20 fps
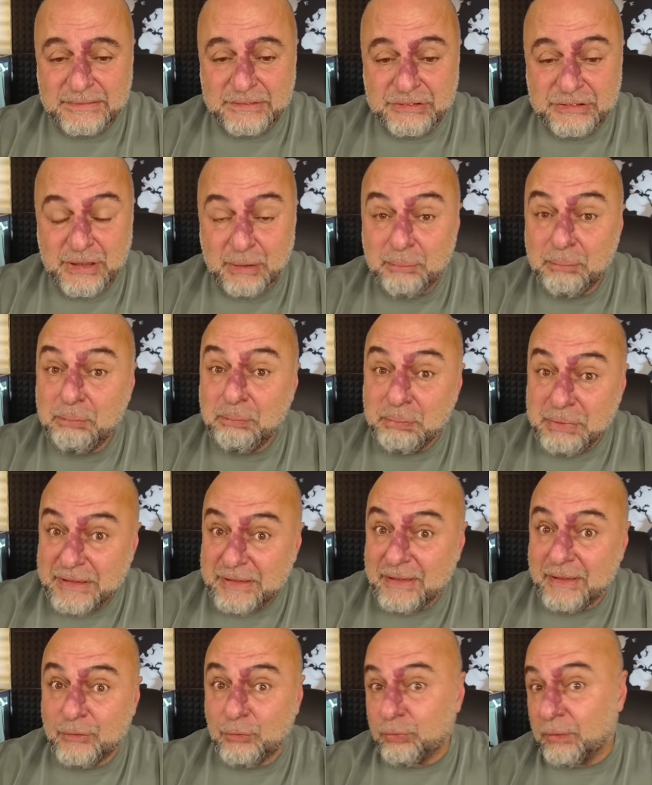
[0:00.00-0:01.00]
Also, what are
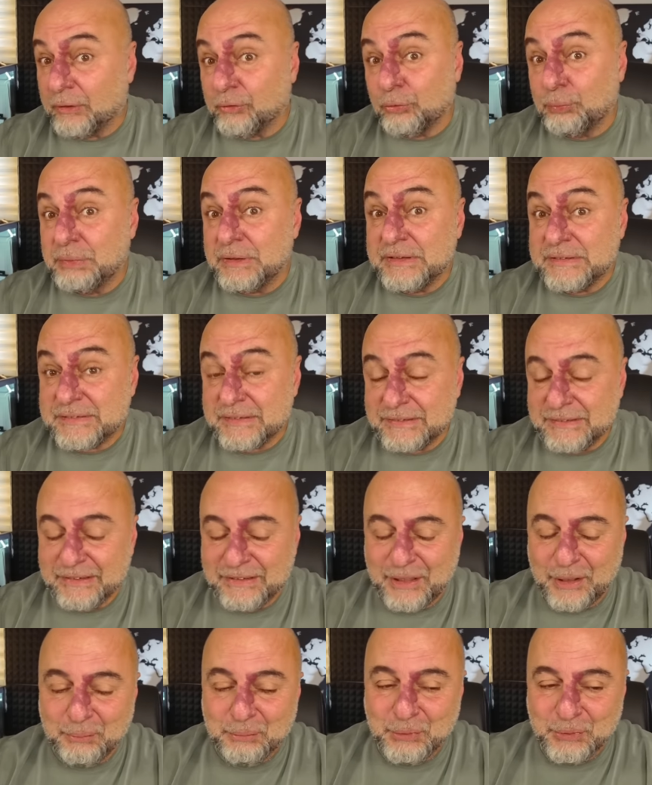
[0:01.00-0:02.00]
they doing in quantum
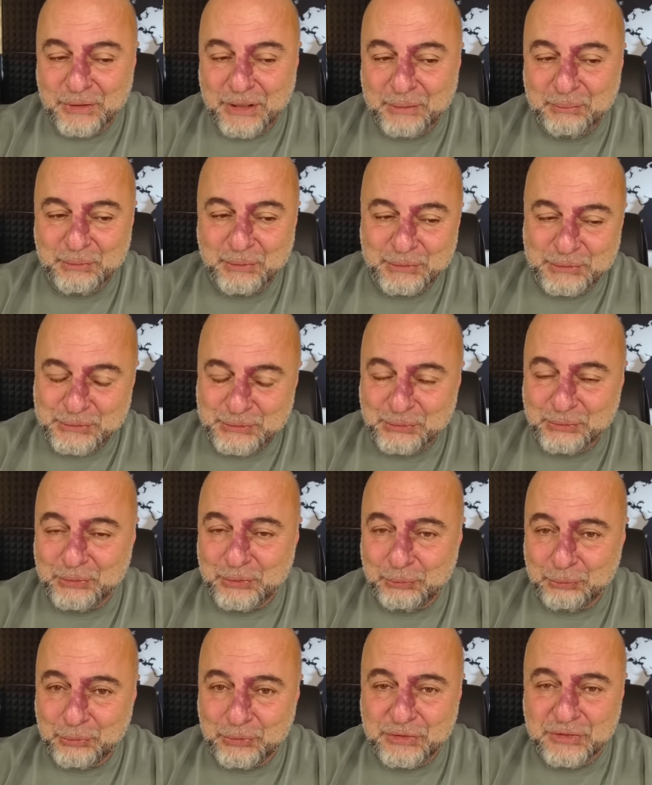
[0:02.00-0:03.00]
computing? As you know, they have
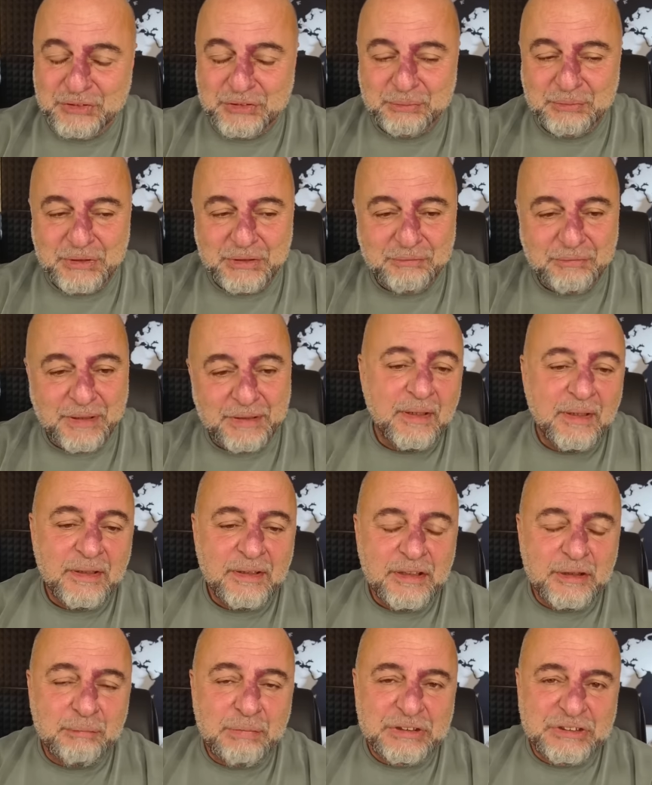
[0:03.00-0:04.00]
significant investments in
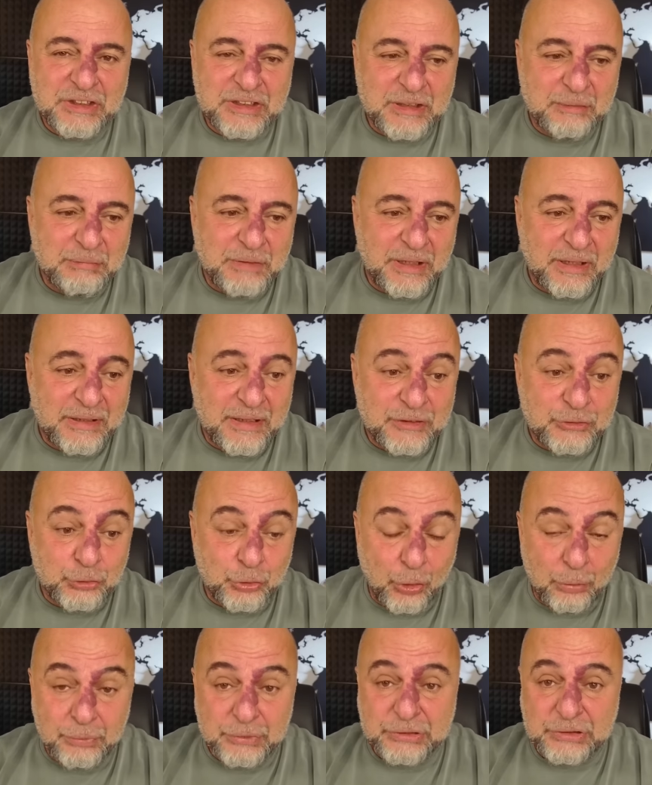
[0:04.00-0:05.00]
the school. On
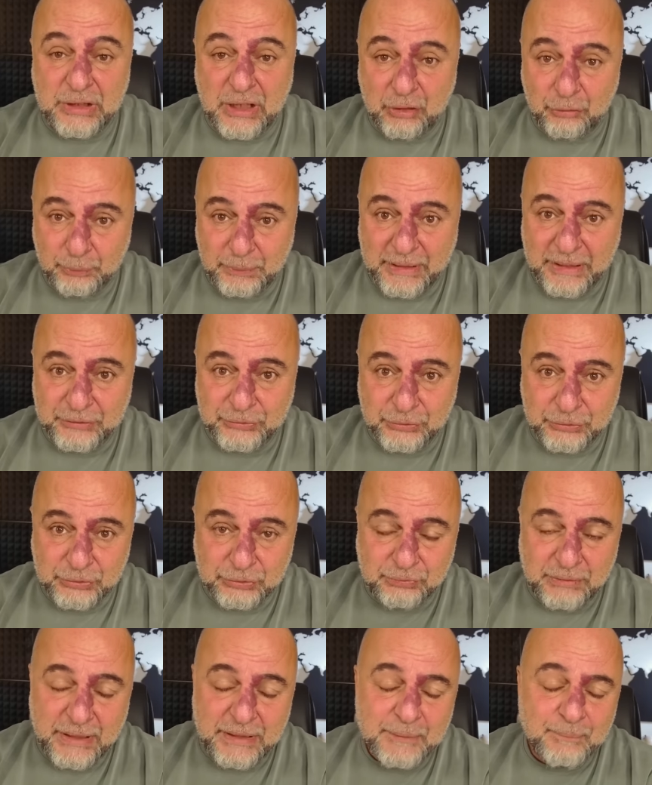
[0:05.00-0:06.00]
October 25th,
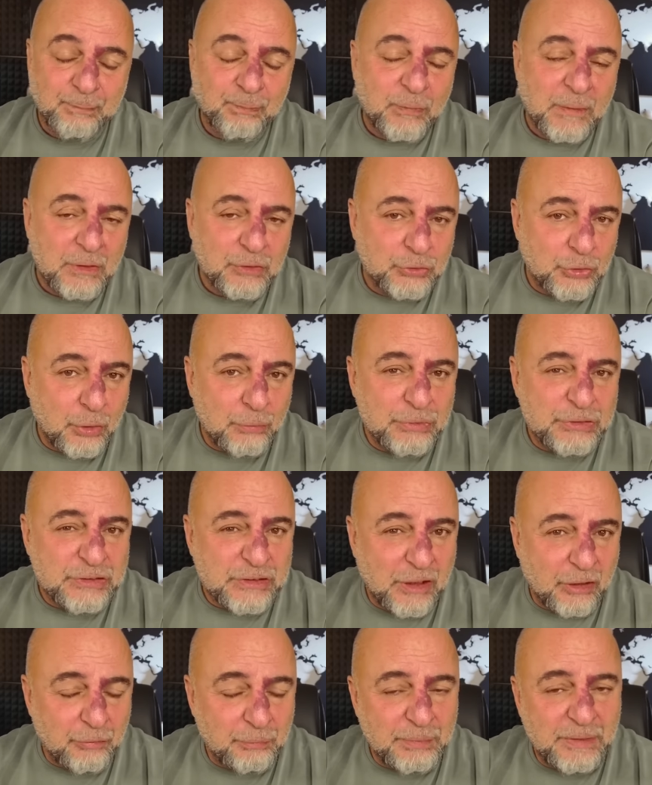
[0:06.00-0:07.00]
there's another server exam
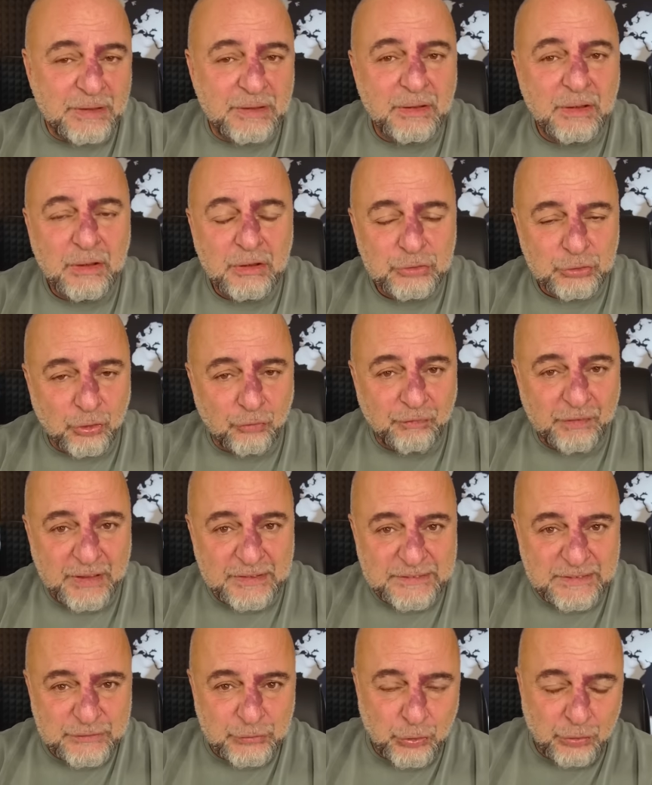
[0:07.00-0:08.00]
report.
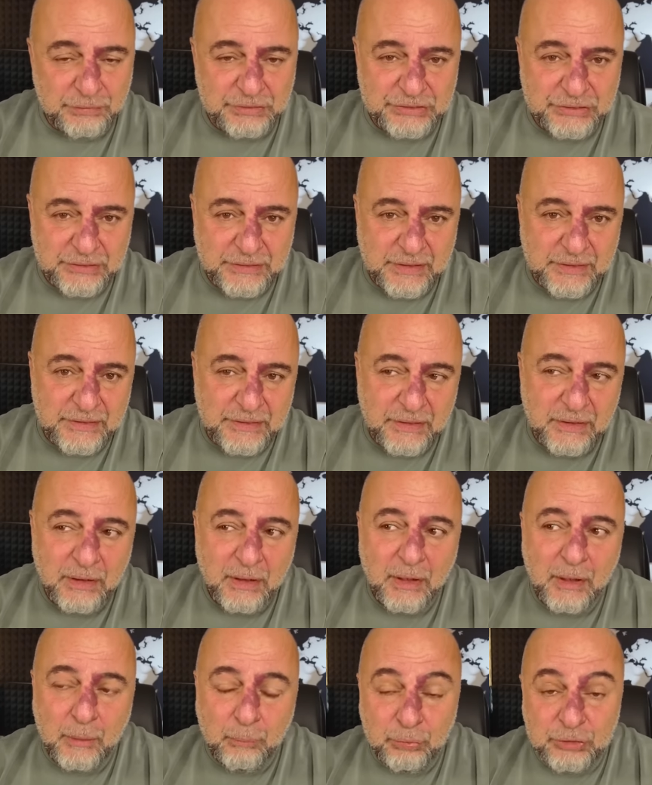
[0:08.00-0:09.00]
ServiceNow is a software service
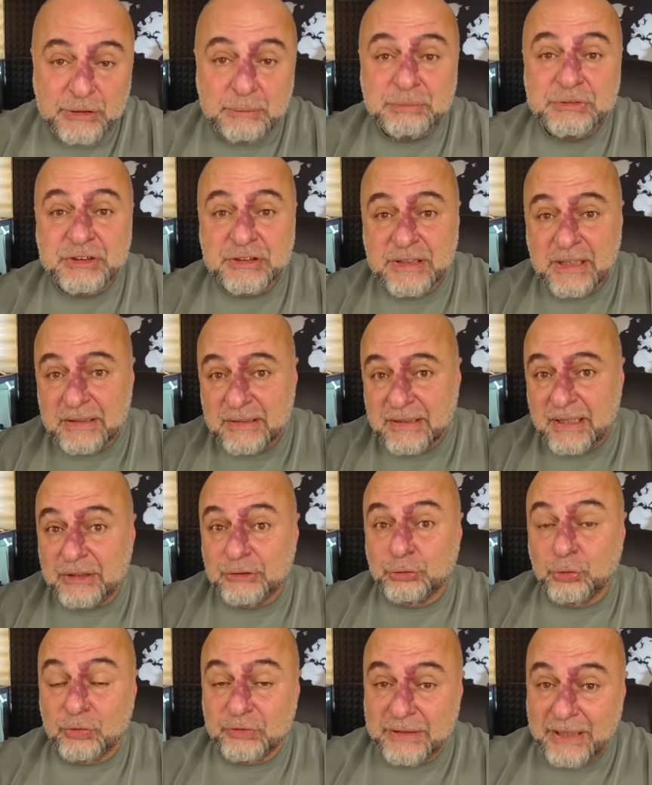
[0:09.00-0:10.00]
company. These types of
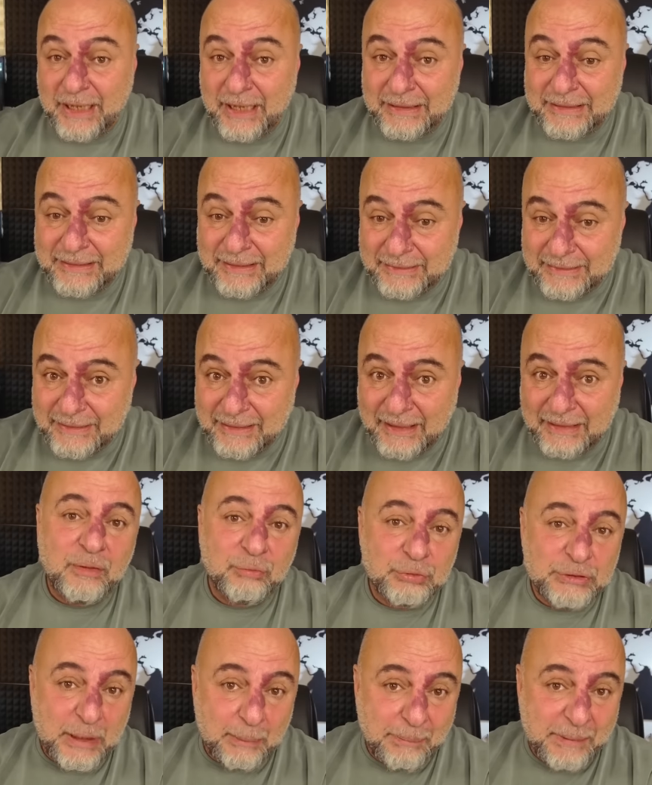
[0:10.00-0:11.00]
companies have taken a big
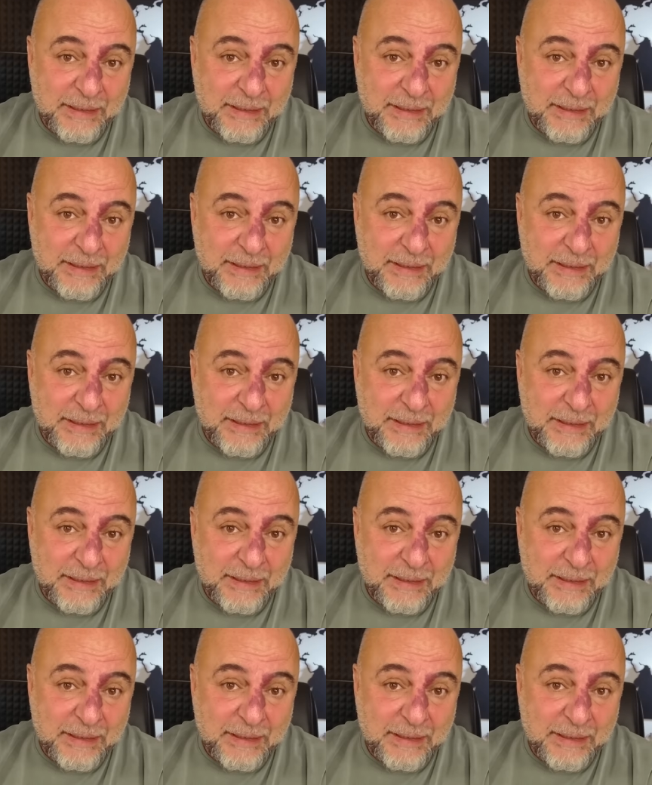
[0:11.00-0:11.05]
hit.